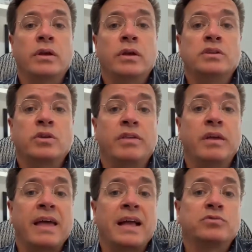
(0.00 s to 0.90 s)
So I think
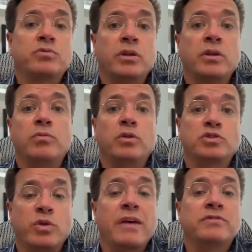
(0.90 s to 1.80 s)
that's really what
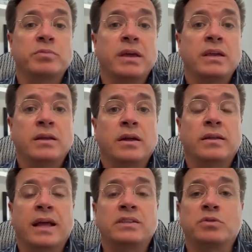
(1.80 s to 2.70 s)
drives me, and
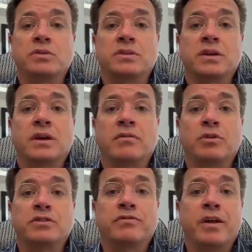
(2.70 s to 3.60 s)
that's what's
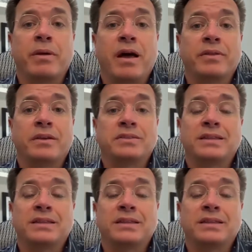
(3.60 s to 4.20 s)
fun about this.